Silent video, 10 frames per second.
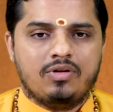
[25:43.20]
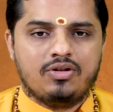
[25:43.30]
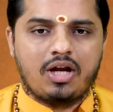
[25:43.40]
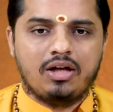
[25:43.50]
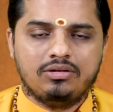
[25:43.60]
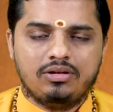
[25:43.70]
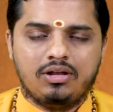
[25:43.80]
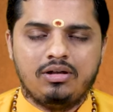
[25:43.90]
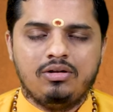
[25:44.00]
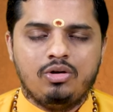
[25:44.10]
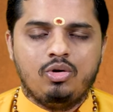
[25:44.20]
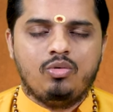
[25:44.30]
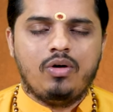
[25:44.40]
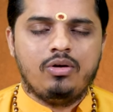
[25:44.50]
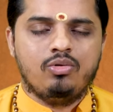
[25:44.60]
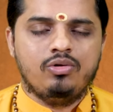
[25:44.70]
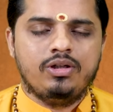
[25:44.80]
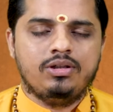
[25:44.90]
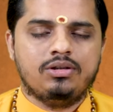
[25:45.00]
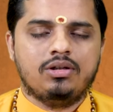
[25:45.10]
Shantaha, one who
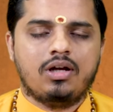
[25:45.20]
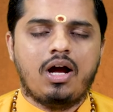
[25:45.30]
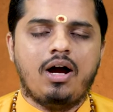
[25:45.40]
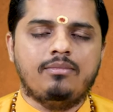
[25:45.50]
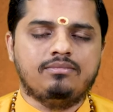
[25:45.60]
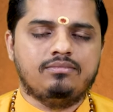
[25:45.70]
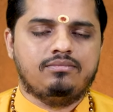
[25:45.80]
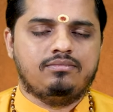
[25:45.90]
is calm.